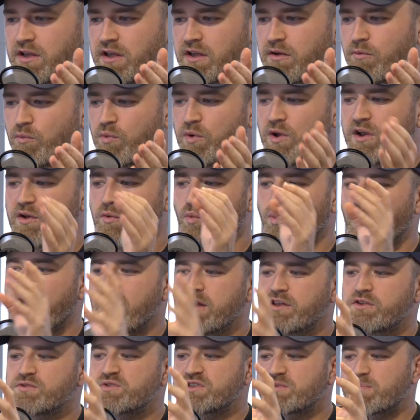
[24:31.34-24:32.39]
when,
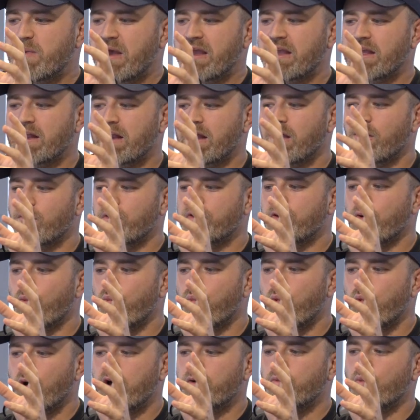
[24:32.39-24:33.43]
when you spec it out with a
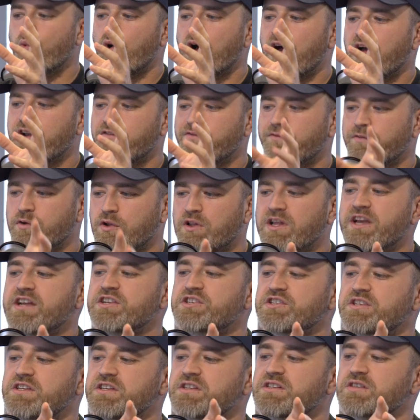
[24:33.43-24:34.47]
one watt full
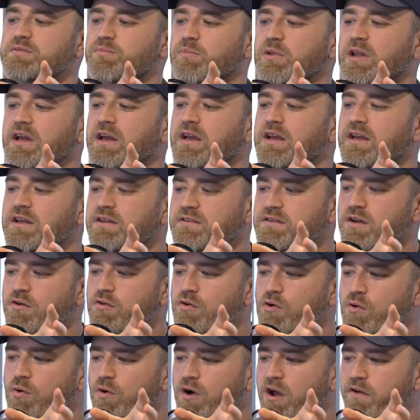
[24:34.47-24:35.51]
H D display, Intel
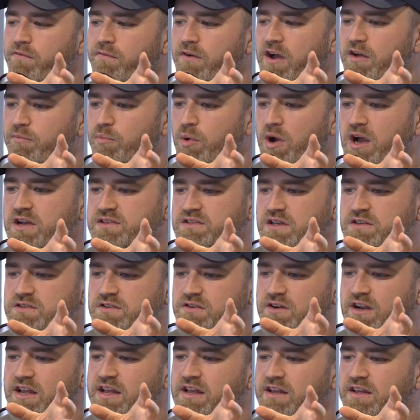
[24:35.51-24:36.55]
Core i five
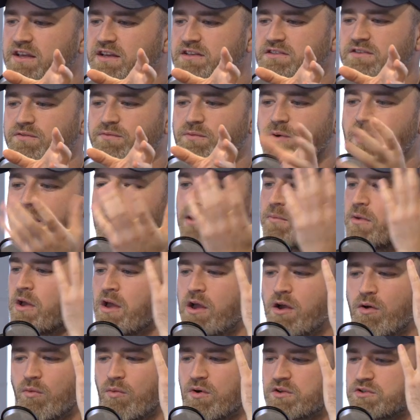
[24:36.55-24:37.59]
processor, eight gigs of RAM,
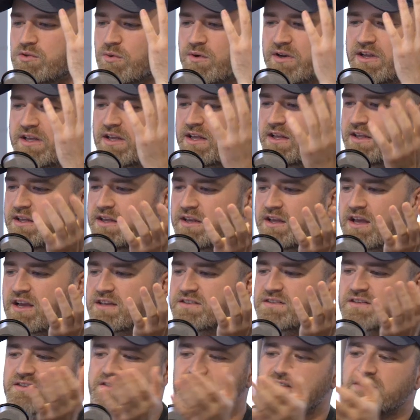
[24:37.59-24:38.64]
one twenty-eight gig
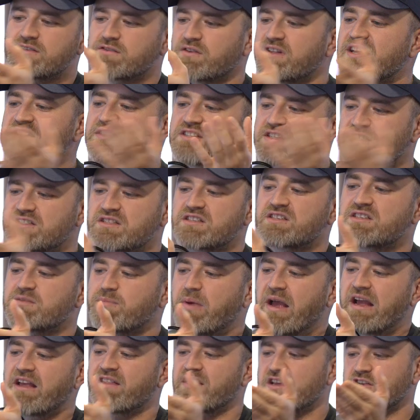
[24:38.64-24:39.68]
S S D. So that's just the
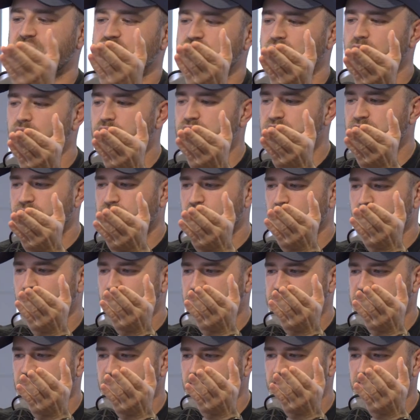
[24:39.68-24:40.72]
spec they chose for the
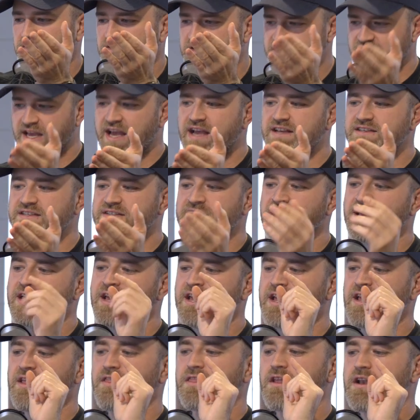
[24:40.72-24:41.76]
particular test.
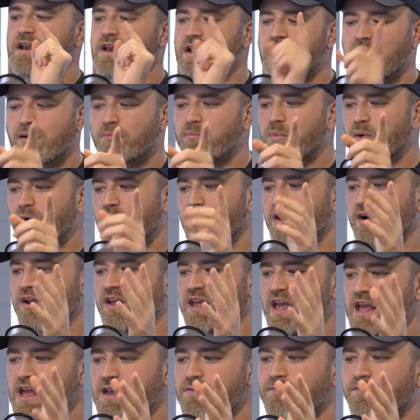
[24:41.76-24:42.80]
The number
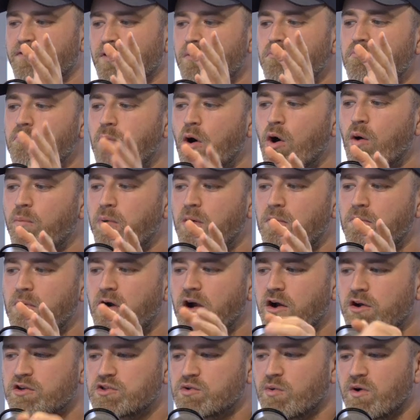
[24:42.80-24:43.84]
came from
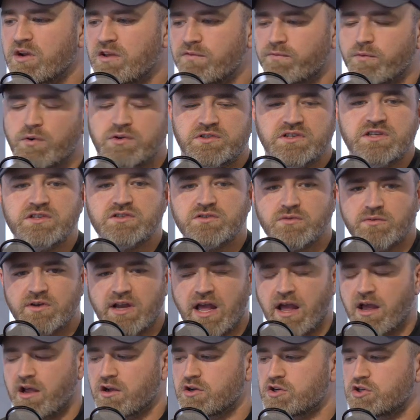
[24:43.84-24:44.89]
MobileMark twenty fourteen, so an
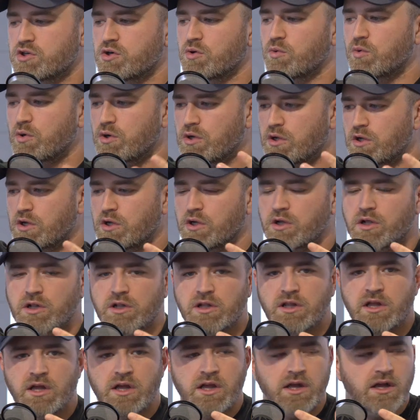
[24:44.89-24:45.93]

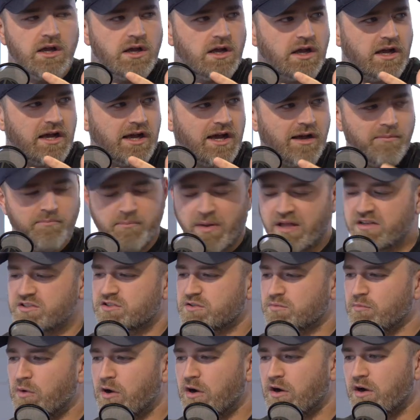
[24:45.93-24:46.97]
actual uh,
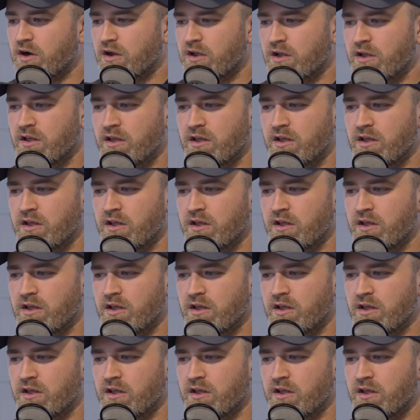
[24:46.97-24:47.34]
benchmark